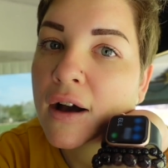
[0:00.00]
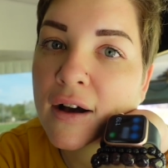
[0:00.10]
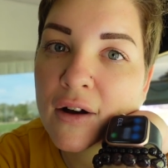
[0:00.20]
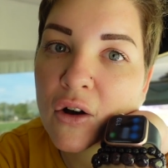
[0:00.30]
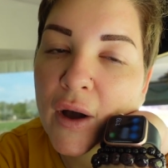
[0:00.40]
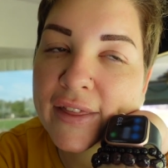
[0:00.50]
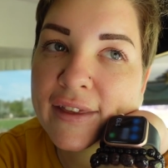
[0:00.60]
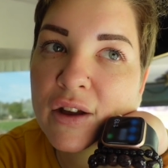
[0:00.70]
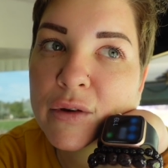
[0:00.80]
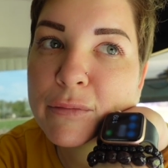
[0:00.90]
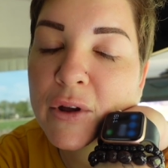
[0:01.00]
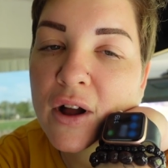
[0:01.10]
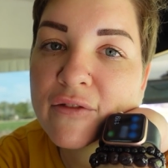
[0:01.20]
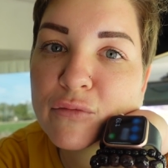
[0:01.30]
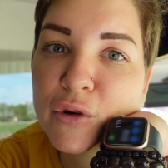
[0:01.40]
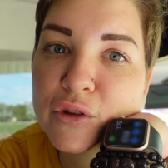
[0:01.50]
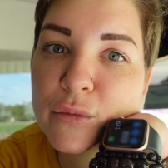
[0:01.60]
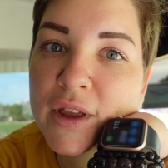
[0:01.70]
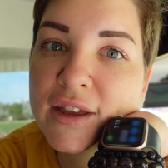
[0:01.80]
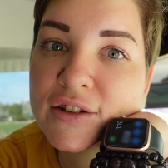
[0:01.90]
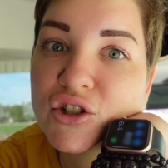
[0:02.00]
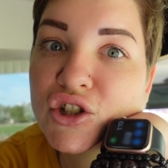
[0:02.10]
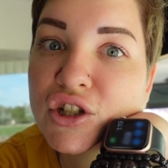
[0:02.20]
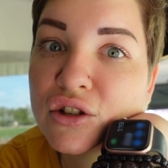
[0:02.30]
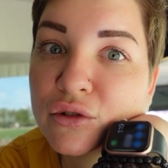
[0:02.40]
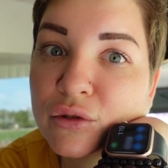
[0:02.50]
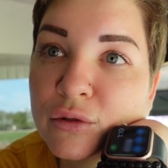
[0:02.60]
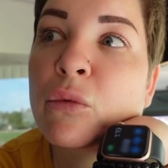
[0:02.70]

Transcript: Oh, I think we bit off more than we can chew.